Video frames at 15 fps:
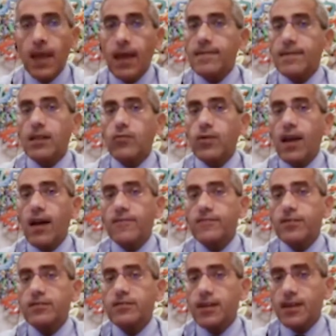And then we have
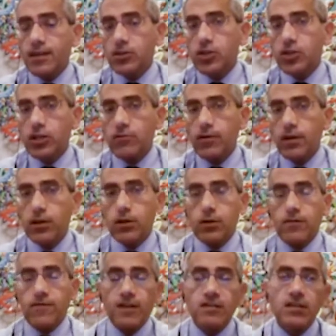the second
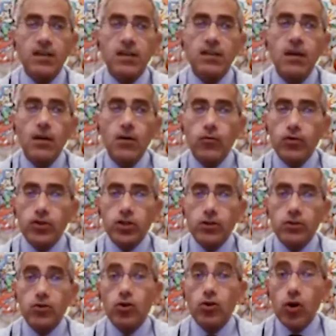generation vaccine, which
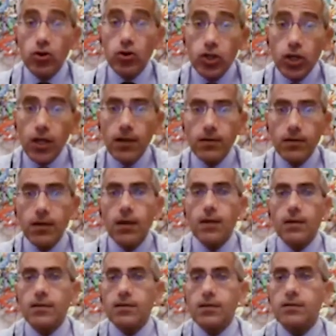is the conjugate.
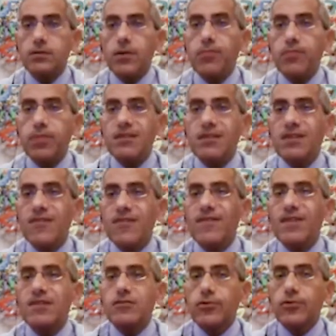This is the
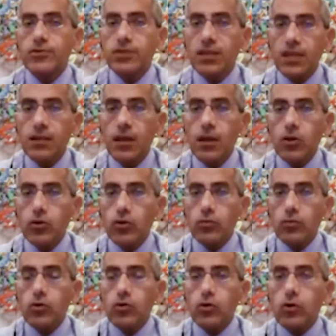PCV13,
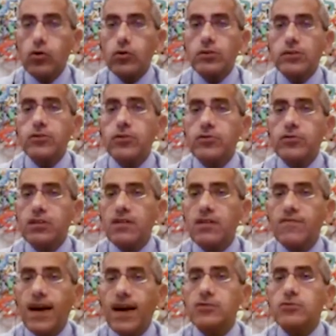pneumococcal
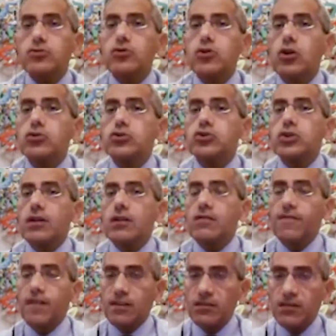13 valent
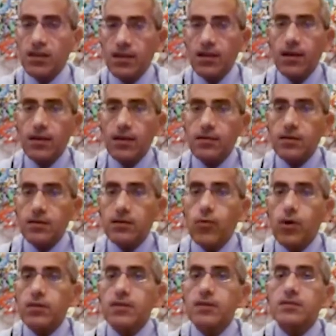conjugate vaccine. This
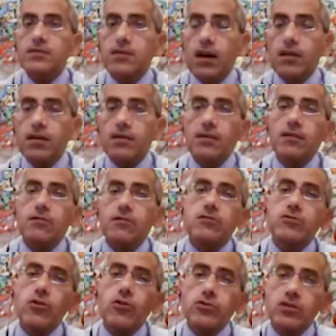one is targeting
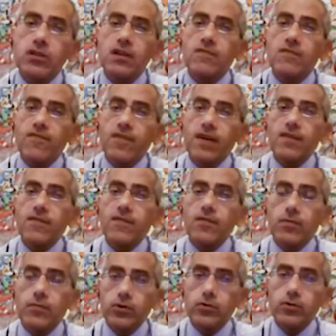13 very
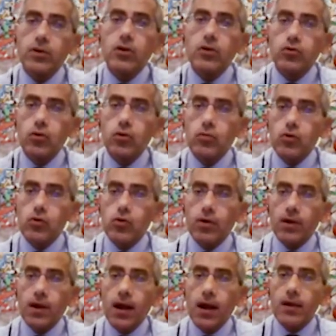virulent
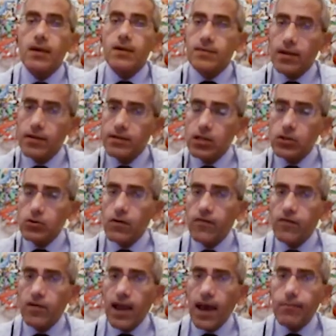pneumococci. There is an
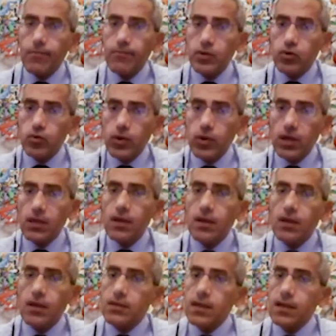overlap between
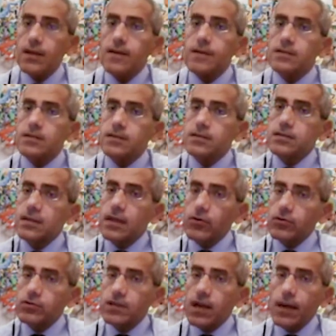the
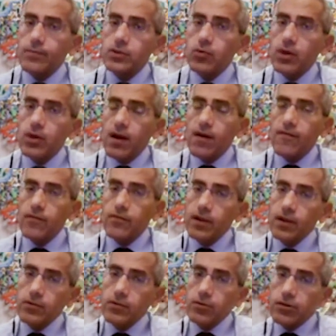serotypes we cover
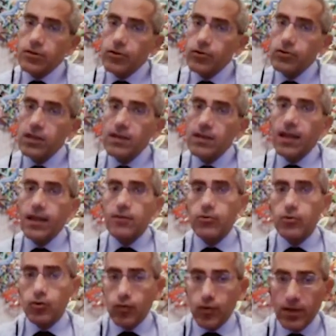in the 13 and
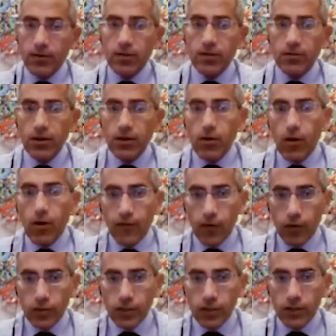the 23, of
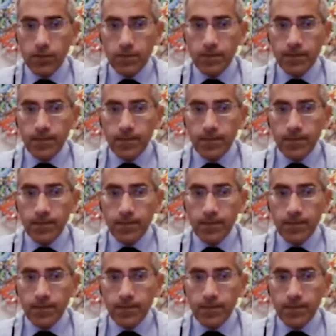course.